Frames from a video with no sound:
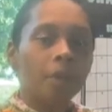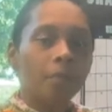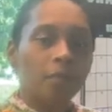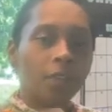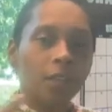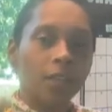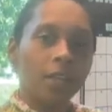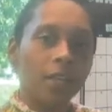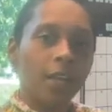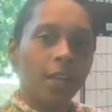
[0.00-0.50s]

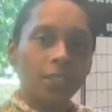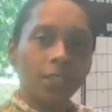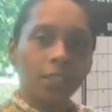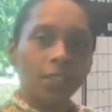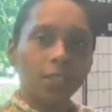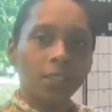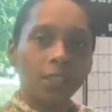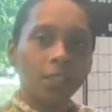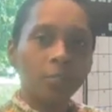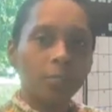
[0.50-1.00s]
the
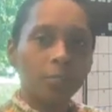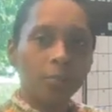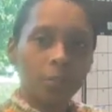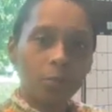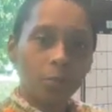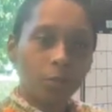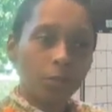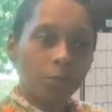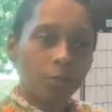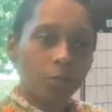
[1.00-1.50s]
connection
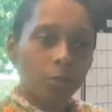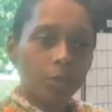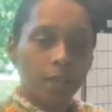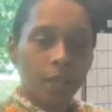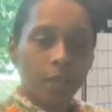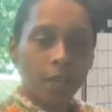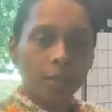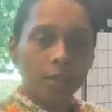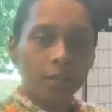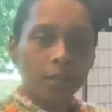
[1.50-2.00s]
between you and
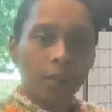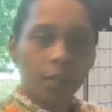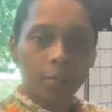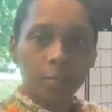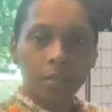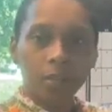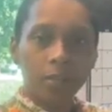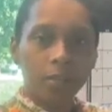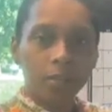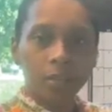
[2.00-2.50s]
that
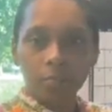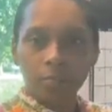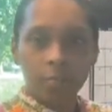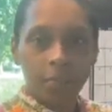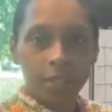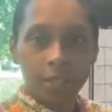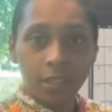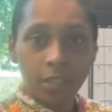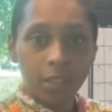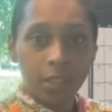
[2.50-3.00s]
person,
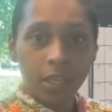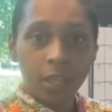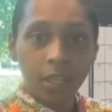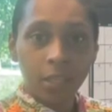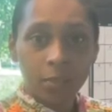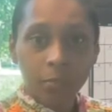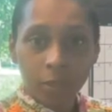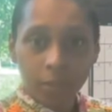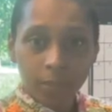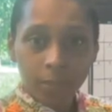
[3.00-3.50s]
place, or thing
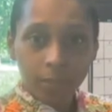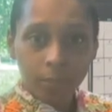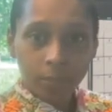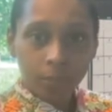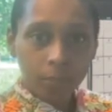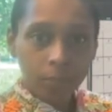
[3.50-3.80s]
has been.